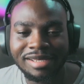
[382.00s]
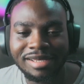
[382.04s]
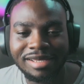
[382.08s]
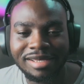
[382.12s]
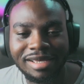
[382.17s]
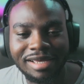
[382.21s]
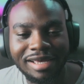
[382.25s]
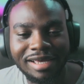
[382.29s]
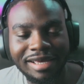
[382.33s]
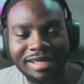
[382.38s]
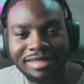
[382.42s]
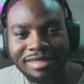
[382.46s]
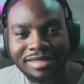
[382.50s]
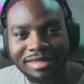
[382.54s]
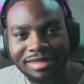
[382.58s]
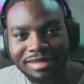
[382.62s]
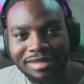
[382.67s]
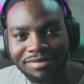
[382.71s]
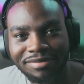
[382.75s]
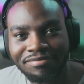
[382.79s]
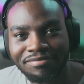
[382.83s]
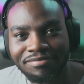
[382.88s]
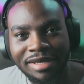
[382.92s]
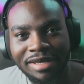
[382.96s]

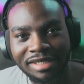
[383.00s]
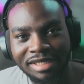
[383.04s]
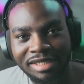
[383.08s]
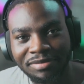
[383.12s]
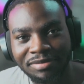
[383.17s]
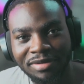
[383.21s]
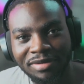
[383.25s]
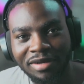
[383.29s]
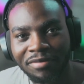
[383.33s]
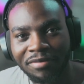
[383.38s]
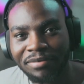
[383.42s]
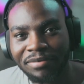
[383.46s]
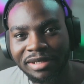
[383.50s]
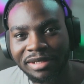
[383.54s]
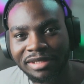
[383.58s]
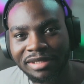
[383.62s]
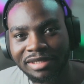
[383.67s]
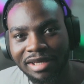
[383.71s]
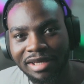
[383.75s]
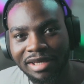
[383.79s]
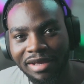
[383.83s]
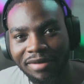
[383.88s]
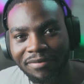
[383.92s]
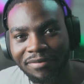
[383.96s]
it messed me up big
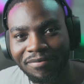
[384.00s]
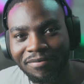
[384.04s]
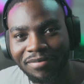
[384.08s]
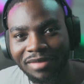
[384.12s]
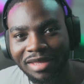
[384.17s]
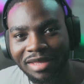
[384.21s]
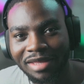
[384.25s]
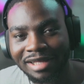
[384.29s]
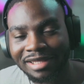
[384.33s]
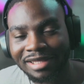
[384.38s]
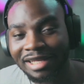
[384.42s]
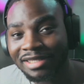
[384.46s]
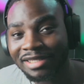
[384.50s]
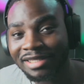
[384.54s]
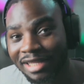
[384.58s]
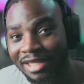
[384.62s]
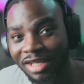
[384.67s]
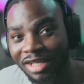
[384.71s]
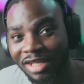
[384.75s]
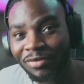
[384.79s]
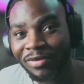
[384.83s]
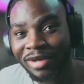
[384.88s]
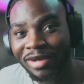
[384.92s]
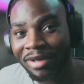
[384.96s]
time. And that's
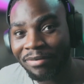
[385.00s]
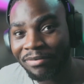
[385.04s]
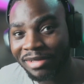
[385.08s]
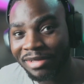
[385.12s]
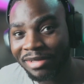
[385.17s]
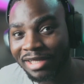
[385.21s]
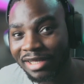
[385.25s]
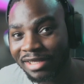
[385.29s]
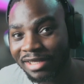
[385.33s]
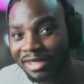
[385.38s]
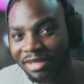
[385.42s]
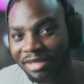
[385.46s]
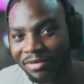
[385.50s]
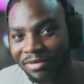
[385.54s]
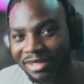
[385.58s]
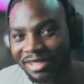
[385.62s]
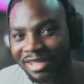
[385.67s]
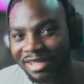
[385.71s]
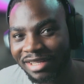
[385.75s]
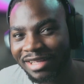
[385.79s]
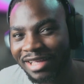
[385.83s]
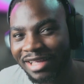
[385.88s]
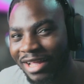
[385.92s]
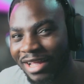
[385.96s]
exactly why I made that statement
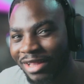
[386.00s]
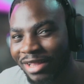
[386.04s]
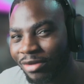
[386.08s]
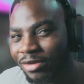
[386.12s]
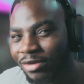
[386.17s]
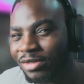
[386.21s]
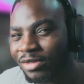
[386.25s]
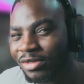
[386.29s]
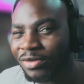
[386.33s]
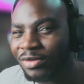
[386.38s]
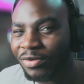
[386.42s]
earlier. I lost the